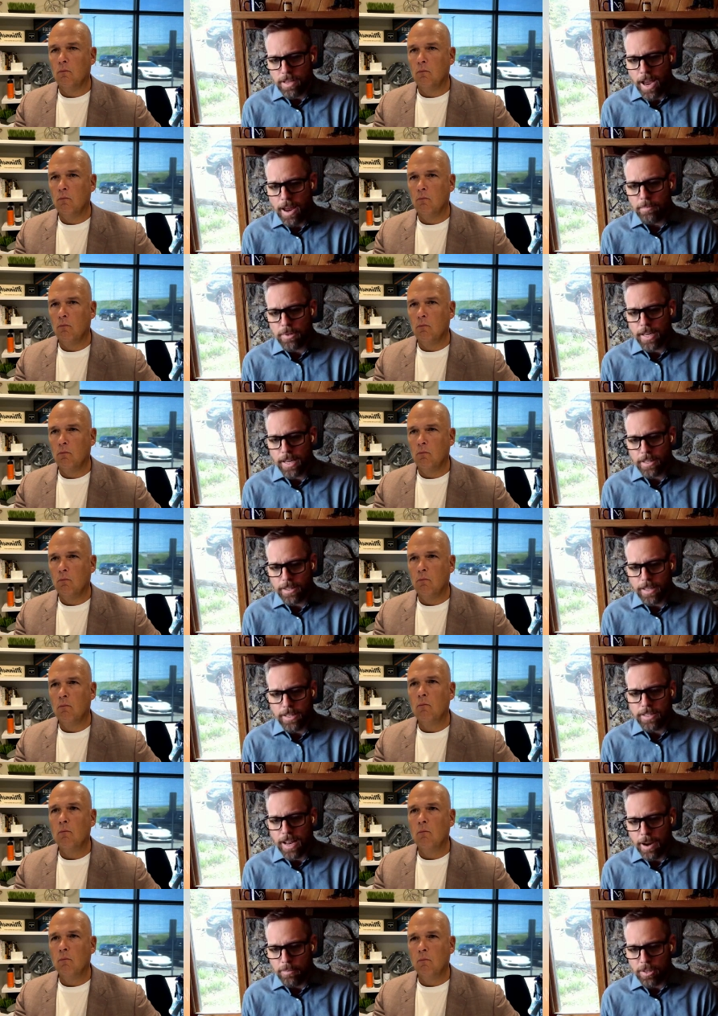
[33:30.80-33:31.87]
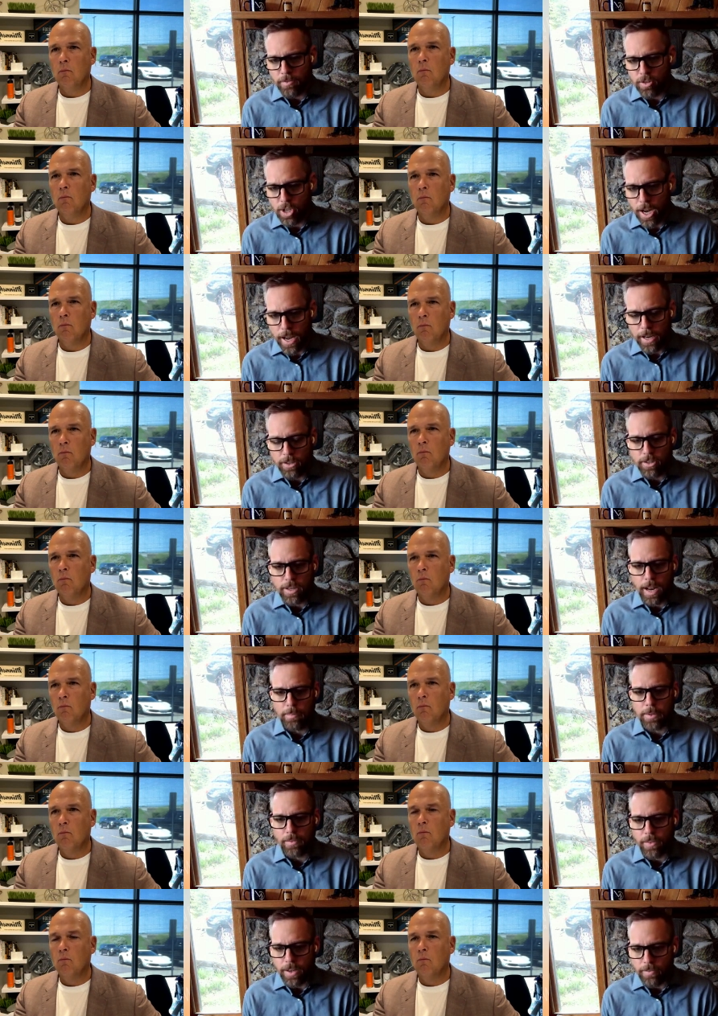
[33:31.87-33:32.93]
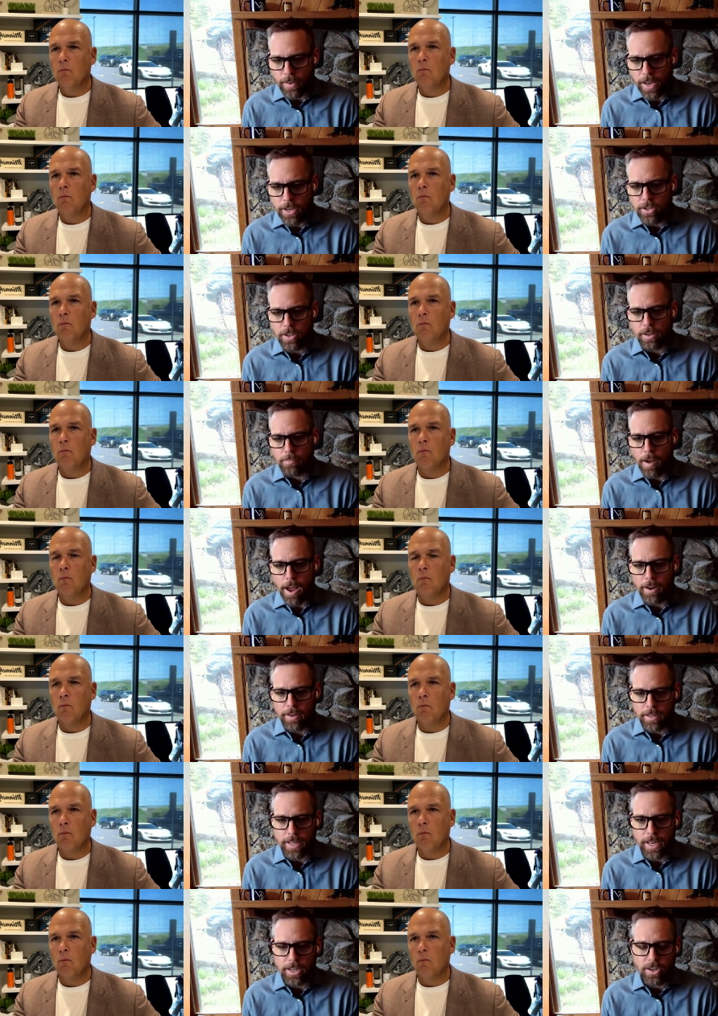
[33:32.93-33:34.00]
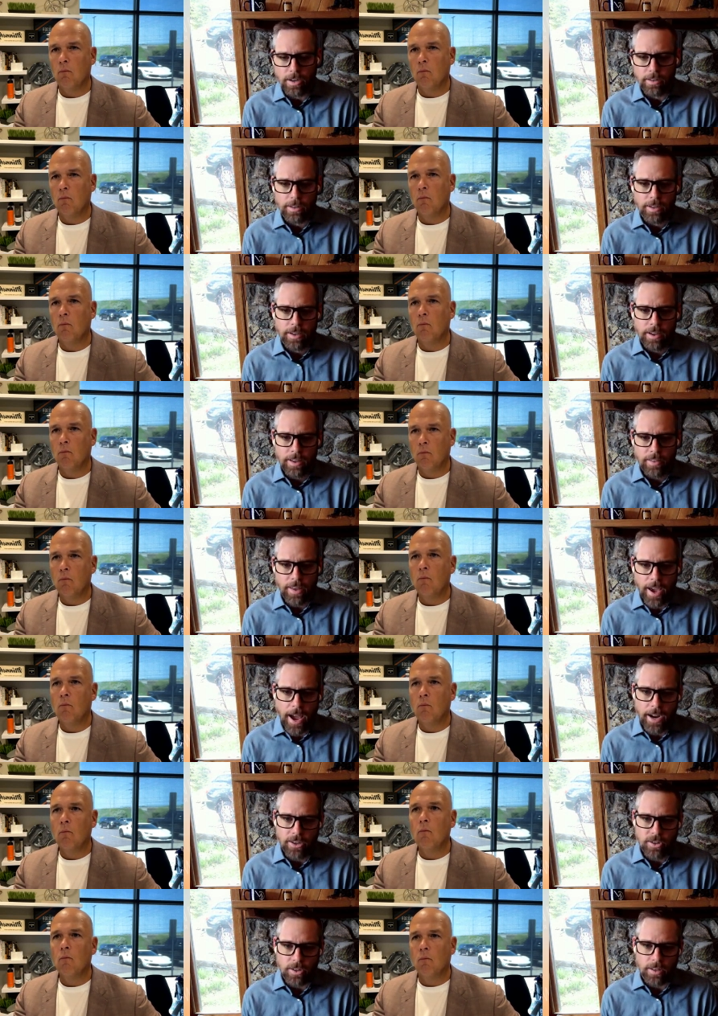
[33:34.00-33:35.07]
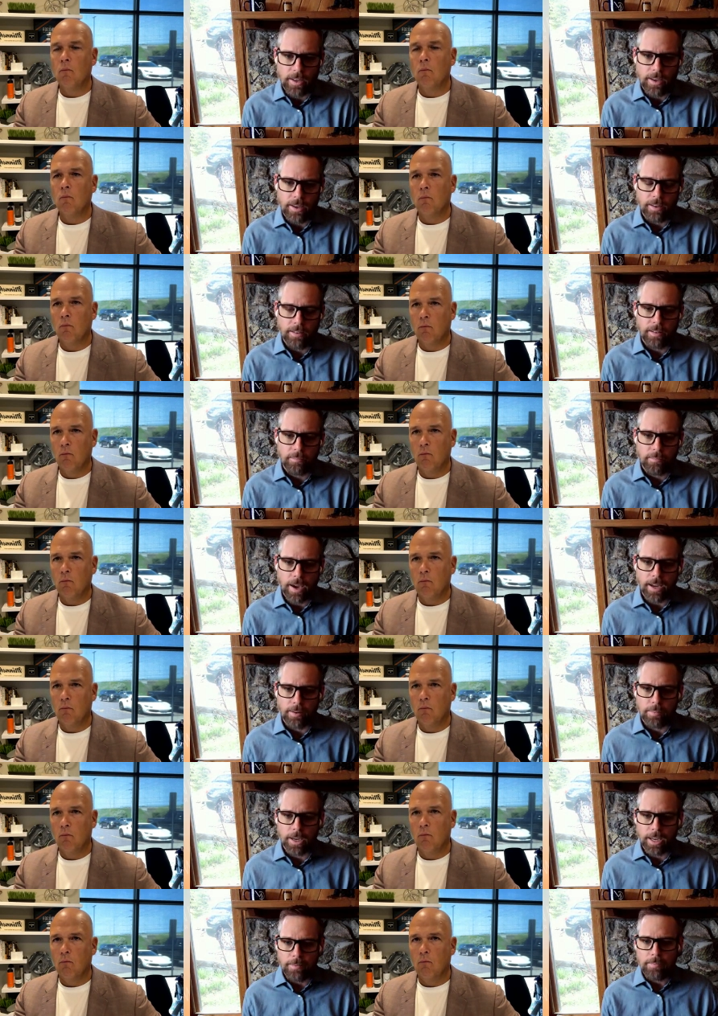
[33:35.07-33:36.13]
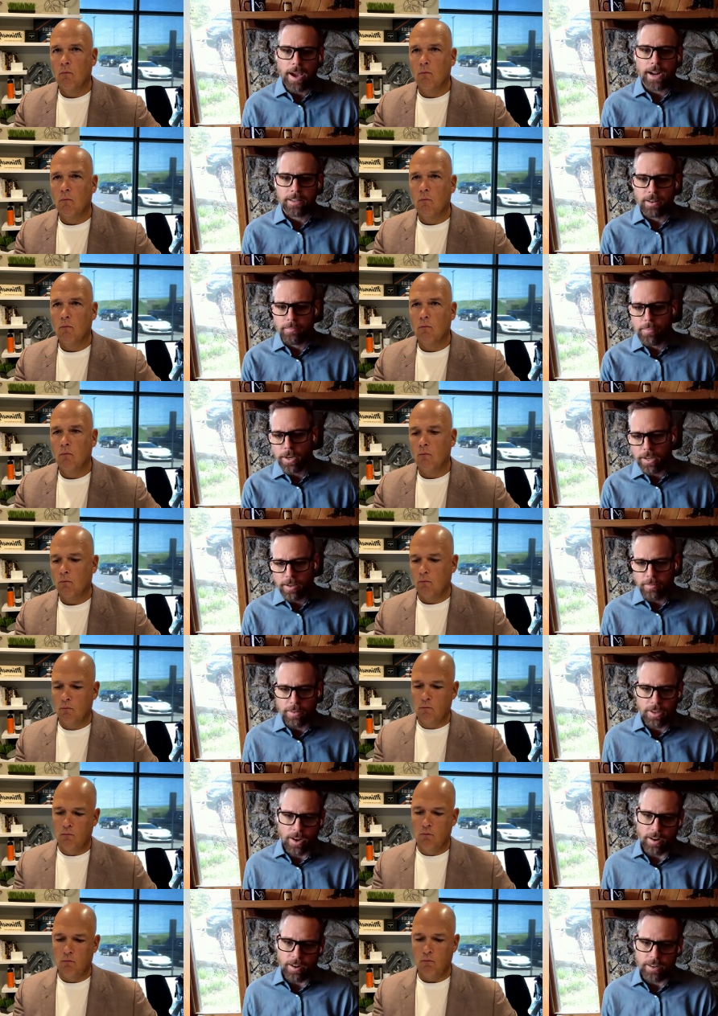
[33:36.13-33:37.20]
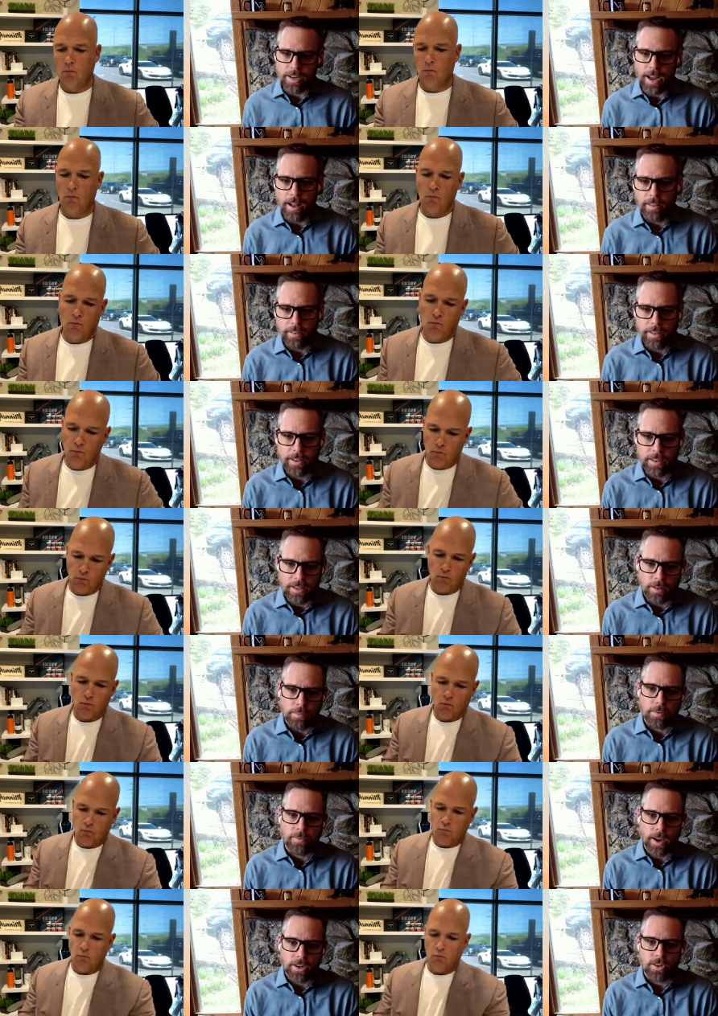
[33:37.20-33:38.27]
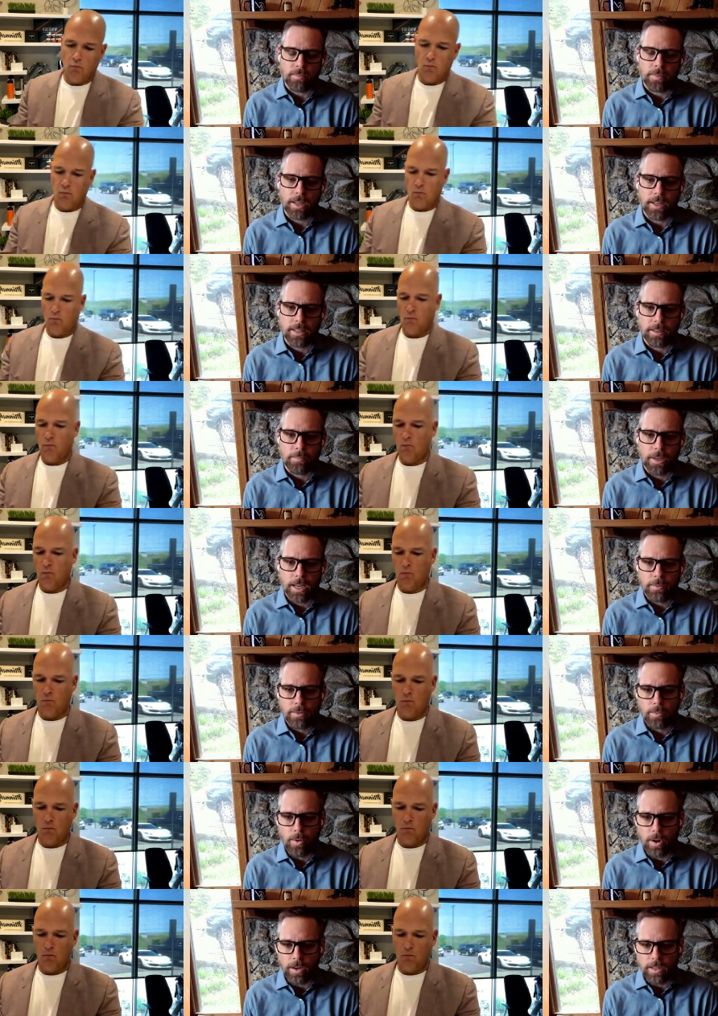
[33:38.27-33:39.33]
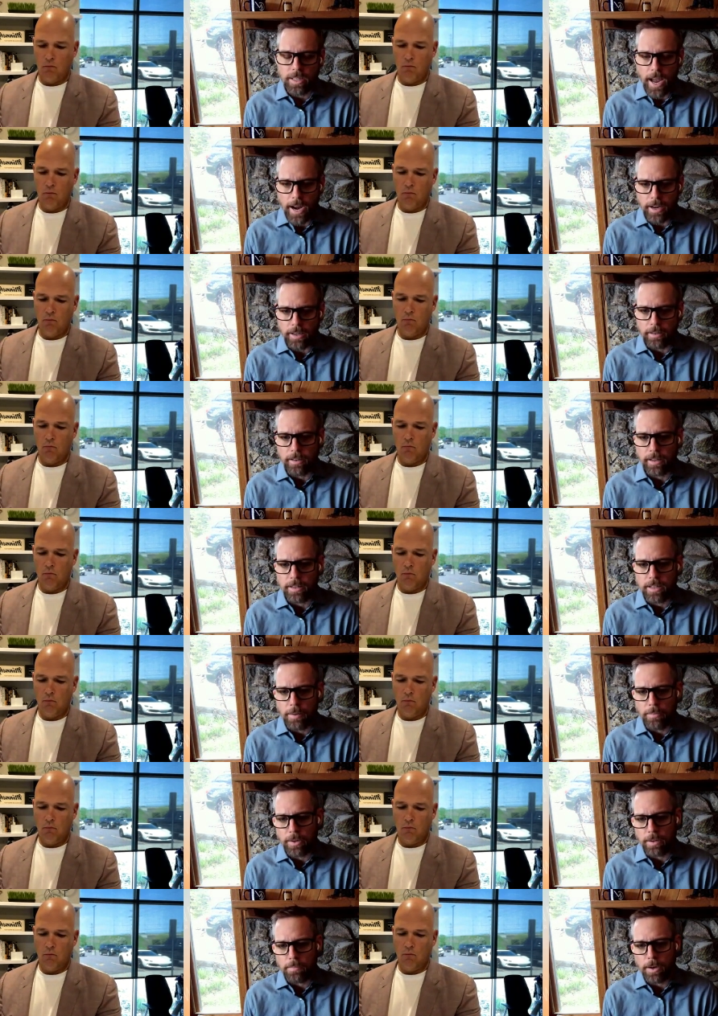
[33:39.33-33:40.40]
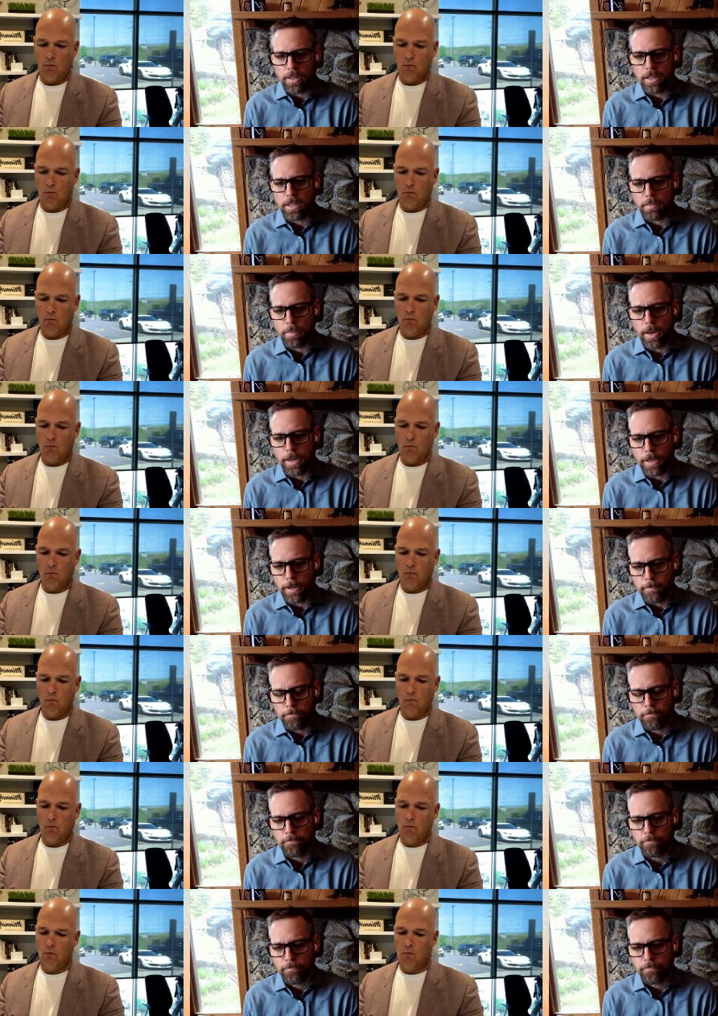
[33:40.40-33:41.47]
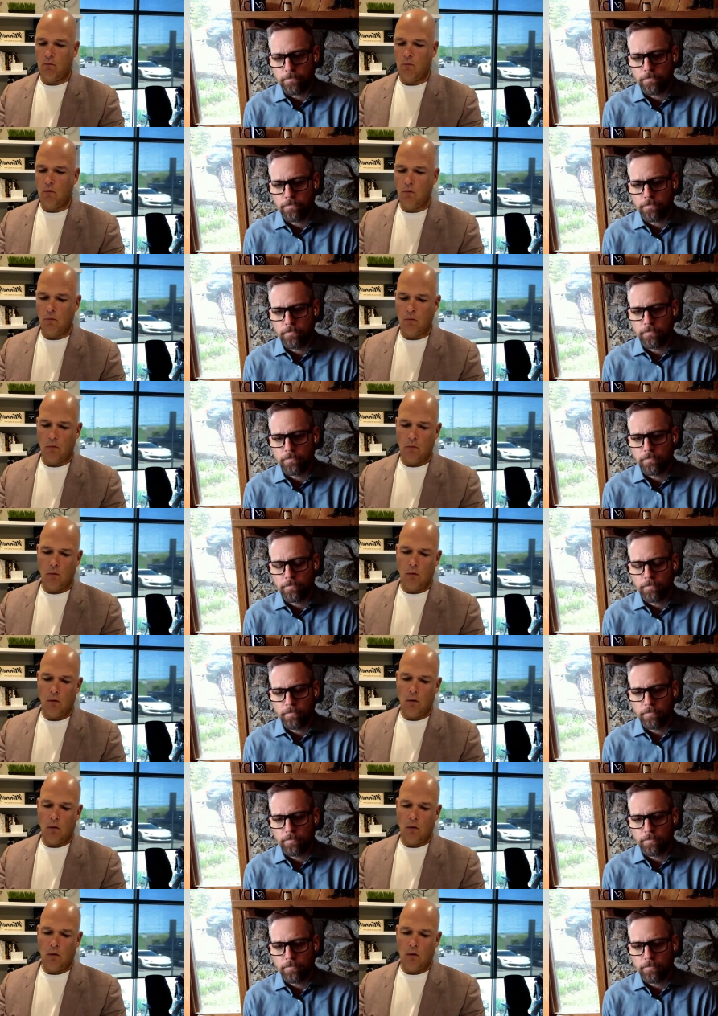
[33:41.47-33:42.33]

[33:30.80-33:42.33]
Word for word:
Speaker 1: times like this, times of change, times of innovation and modernization, they actually make a big impact on bringing younger talent into the profession because it becomes more exciting and something to participate in.